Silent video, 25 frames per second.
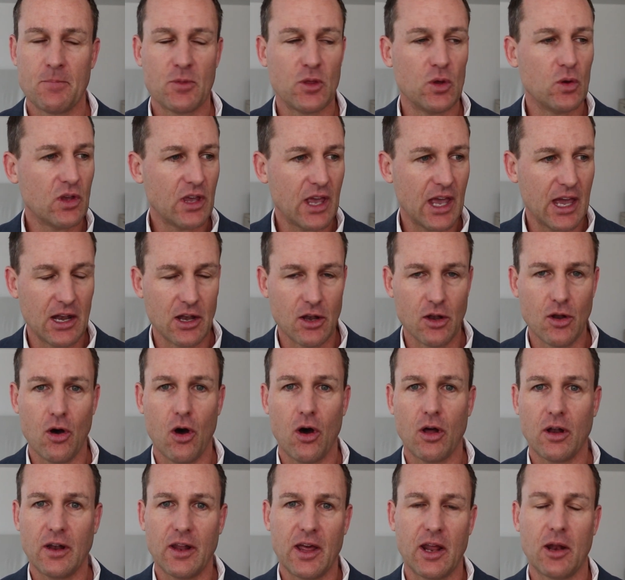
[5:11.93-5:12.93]
You
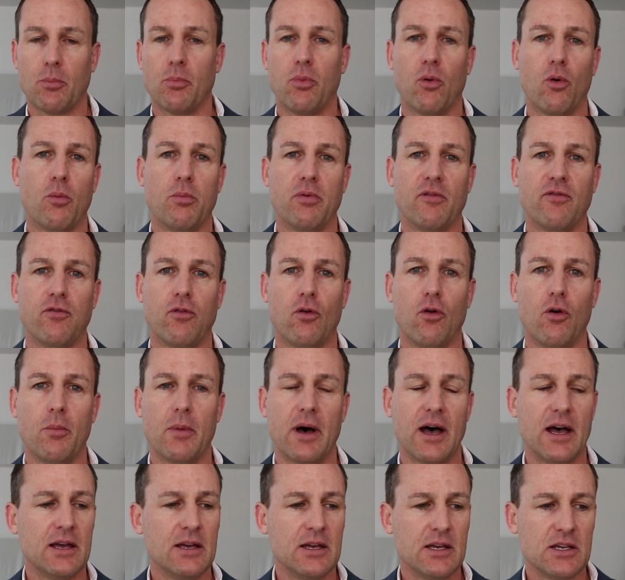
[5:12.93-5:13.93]
cannot let a poor
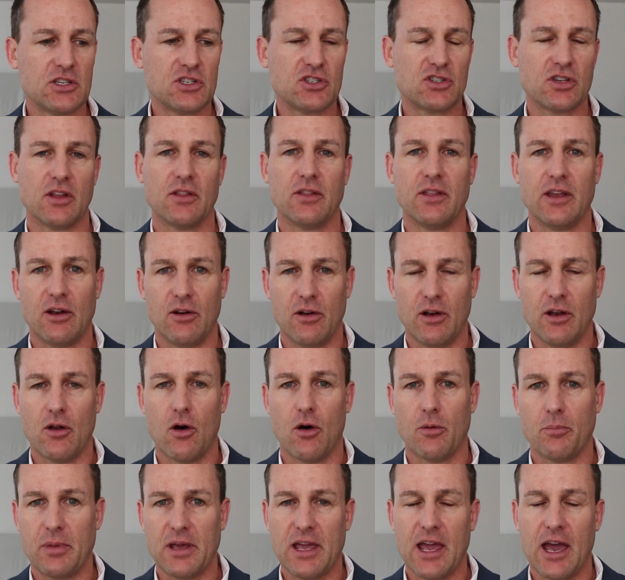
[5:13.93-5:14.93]
performer sit there and
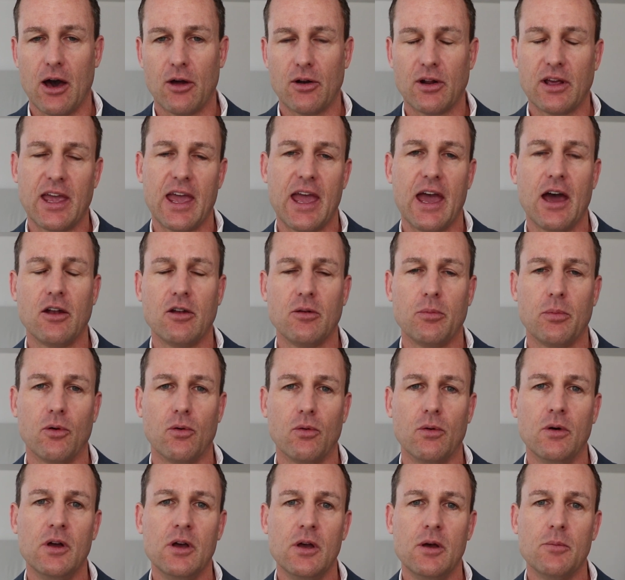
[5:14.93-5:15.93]
not be held
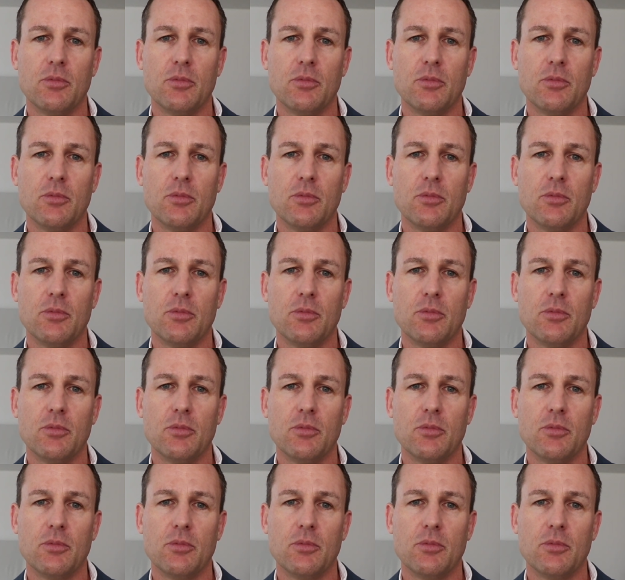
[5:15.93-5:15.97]
accountable